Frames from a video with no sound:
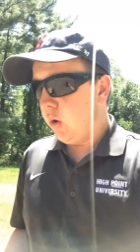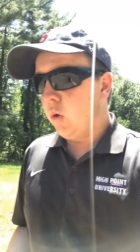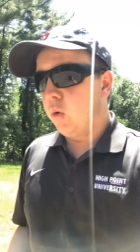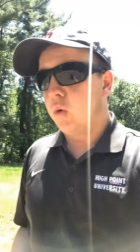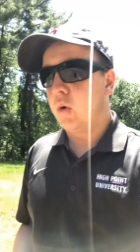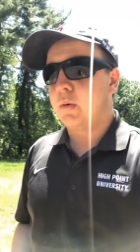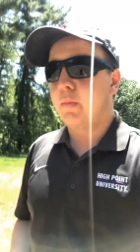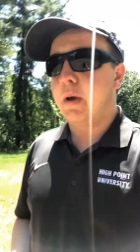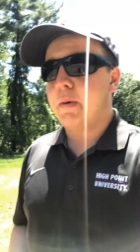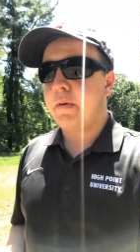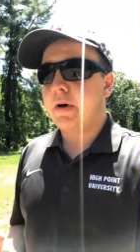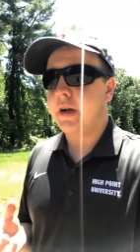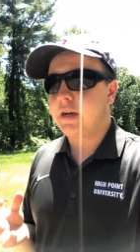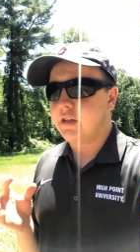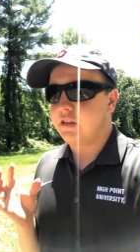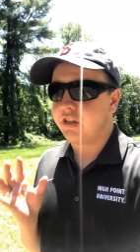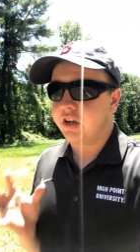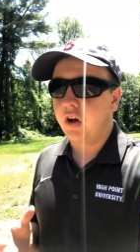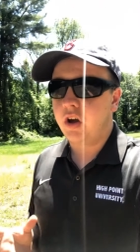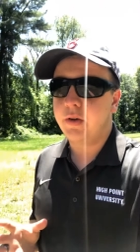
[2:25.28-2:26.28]
where my
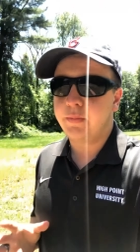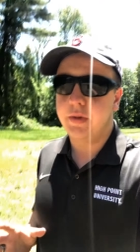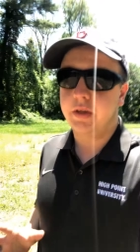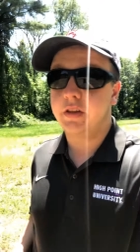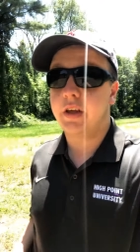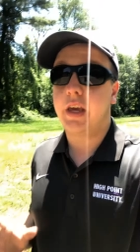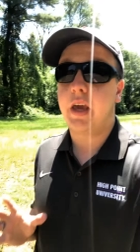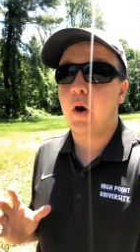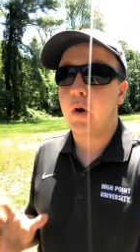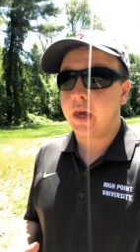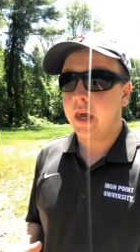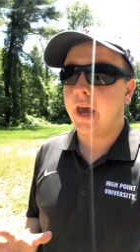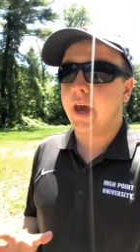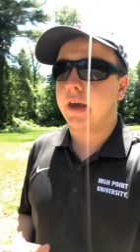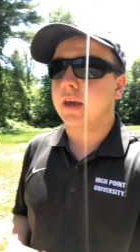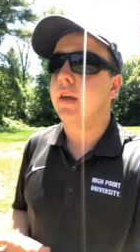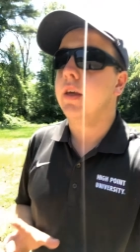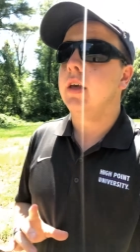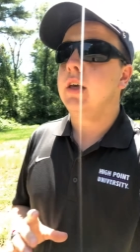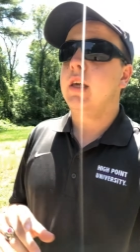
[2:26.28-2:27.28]
body's telling me, like,
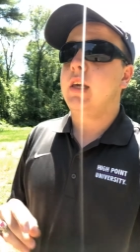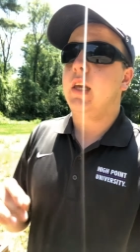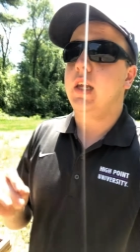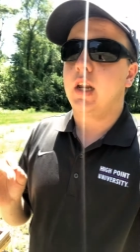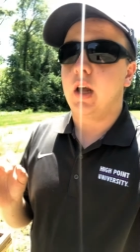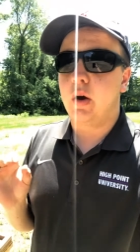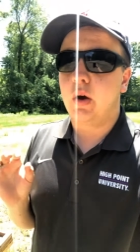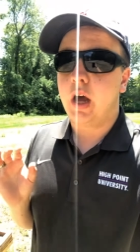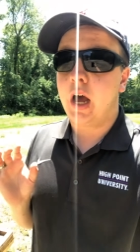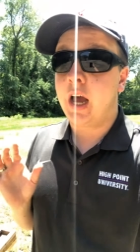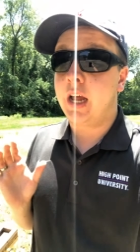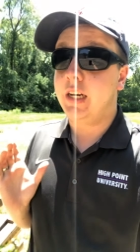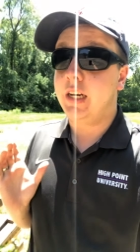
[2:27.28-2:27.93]
okay, you know, I